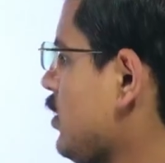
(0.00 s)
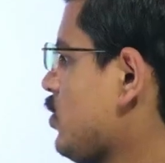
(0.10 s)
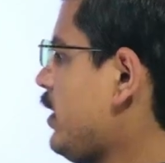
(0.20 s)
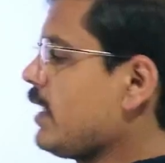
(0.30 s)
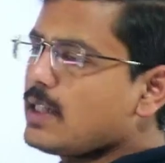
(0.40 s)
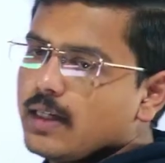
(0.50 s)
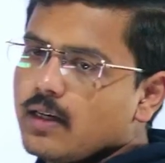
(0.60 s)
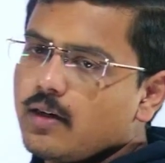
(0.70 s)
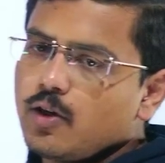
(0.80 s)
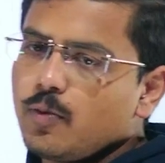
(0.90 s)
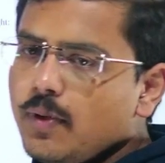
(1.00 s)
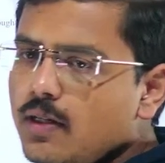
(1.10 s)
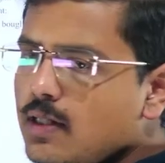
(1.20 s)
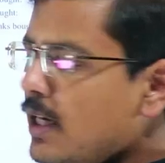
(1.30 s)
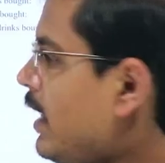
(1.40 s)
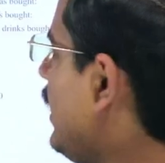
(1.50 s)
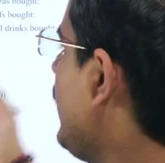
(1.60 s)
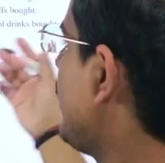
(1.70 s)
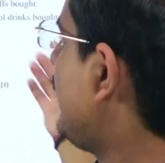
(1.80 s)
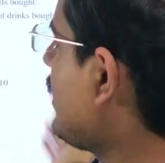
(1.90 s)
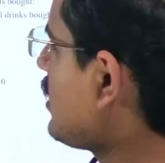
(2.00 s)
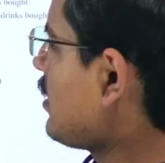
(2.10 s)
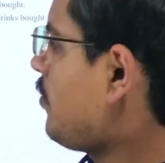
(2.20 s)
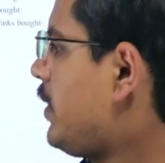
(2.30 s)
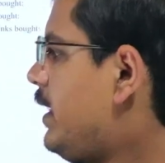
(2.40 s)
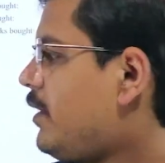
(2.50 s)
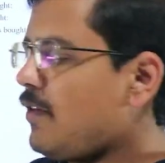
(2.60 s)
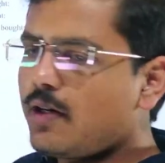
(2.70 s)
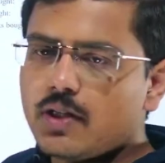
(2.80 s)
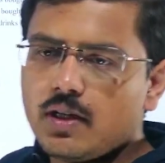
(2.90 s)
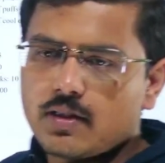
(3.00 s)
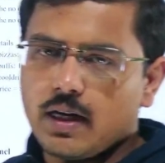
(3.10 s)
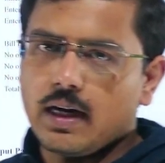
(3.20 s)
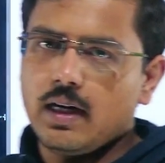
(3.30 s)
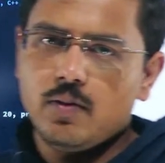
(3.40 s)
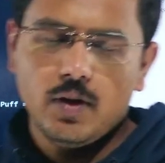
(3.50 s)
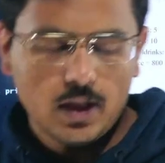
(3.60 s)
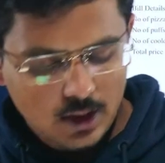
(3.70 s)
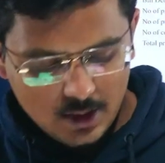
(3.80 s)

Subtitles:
So it is 800 rupees. This complete function is correctly working.